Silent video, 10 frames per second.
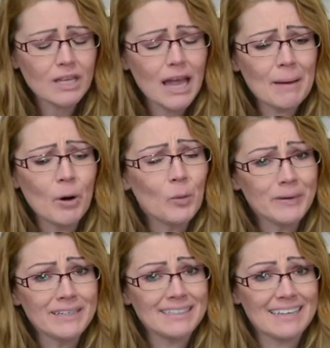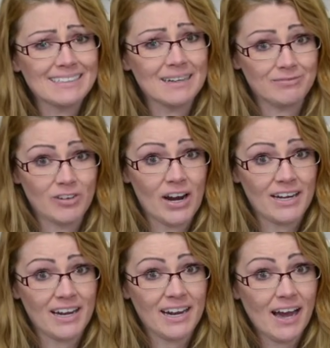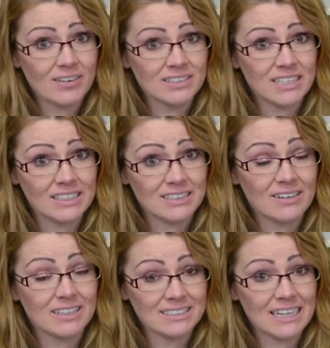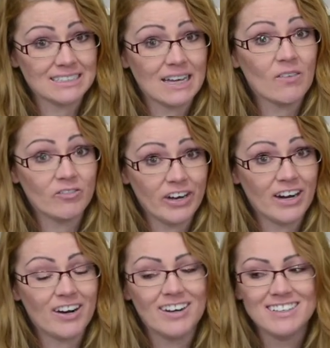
I'm hoping to get it up Friday. How does that sound? Does that sound fair?